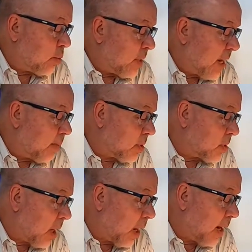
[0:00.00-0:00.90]
your
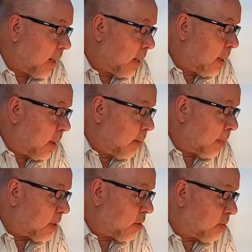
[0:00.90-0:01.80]
neighbor's eye,
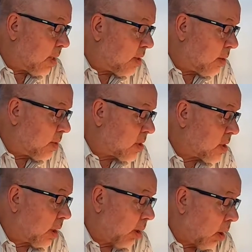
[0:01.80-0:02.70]
but do not notice
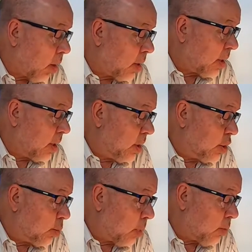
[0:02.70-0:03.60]
the log
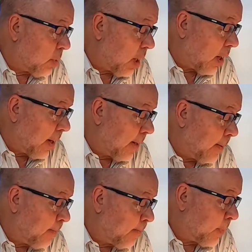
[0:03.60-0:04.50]
in your own eye?
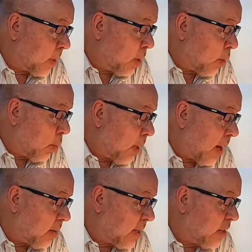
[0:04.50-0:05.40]
Or
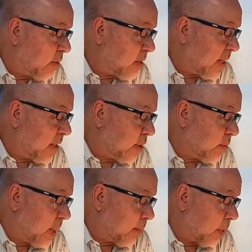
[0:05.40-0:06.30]
how can you say to
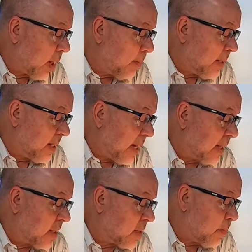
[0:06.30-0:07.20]
your neighbor, let me
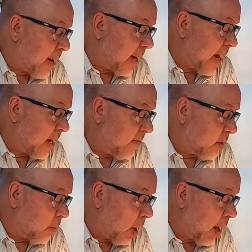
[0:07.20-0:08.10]
take the speck out of
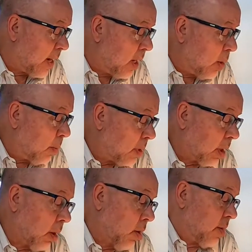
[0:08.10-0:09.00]
your eye, while the
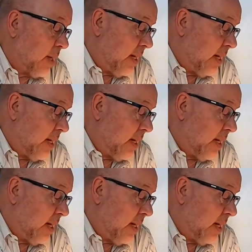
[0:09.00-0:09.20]
log